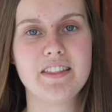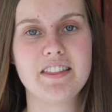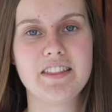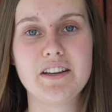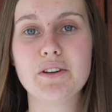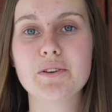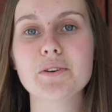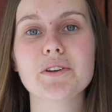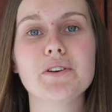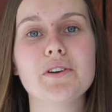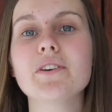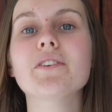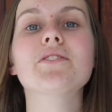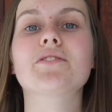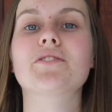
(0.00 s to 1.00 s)
the good
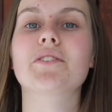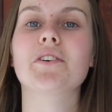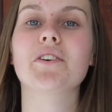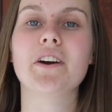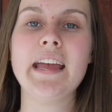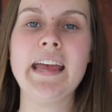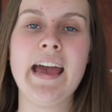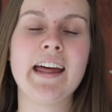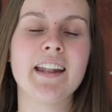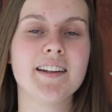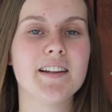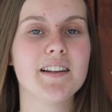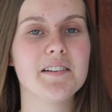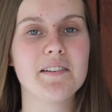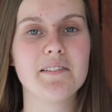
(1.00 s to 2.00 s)
news story
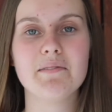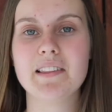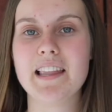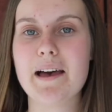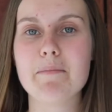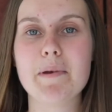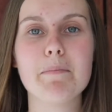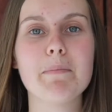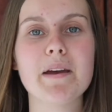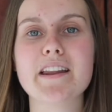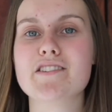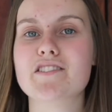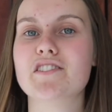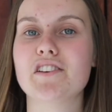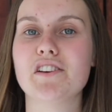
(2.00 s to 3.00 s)
and let me
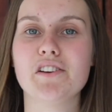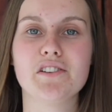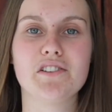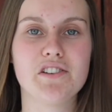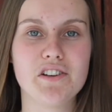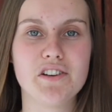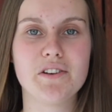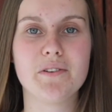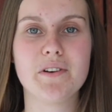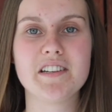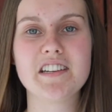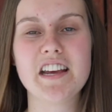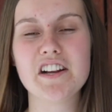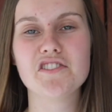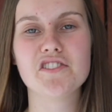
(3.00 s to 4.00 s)
minister to you and
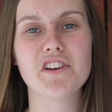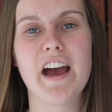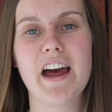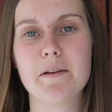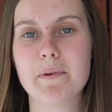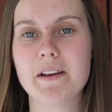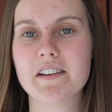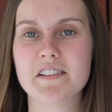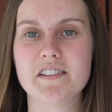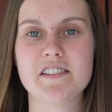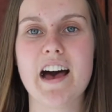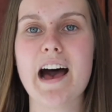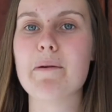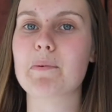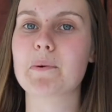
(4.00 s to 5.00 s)
teach you how to be a
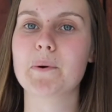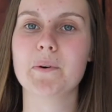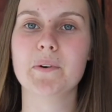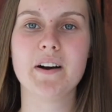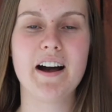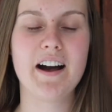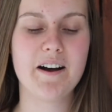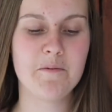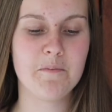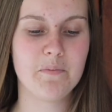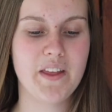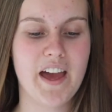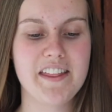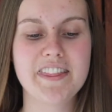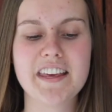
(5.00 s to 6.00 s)
disciple.
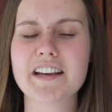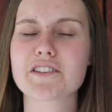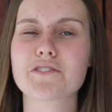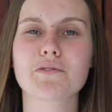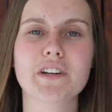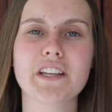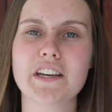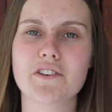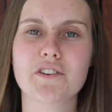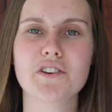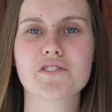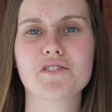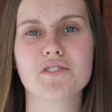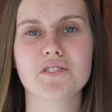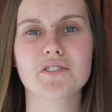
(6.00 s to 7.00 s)
I think it's really
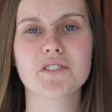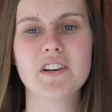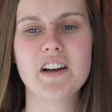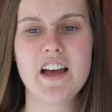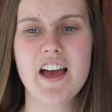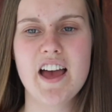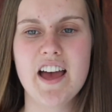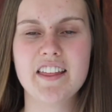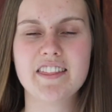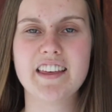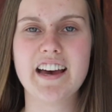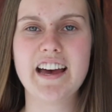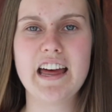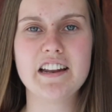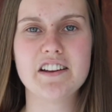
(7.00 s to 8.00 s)
crucial
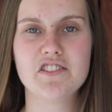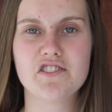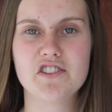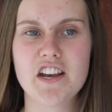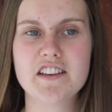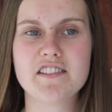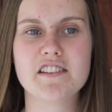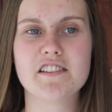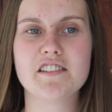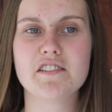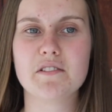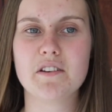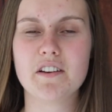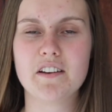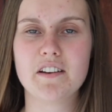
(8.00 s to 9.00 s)
that Jesus
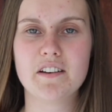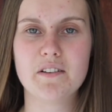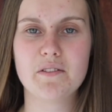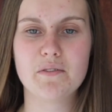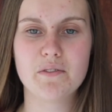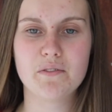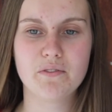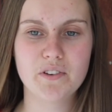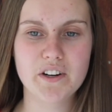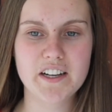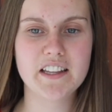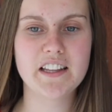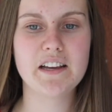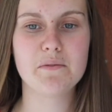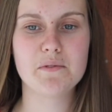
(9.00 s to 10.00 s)

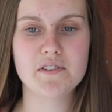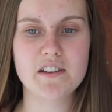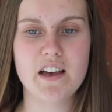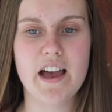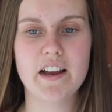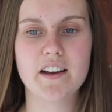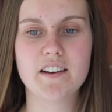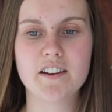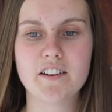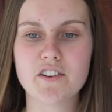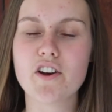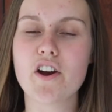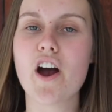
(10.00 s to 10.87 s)
really was like, no,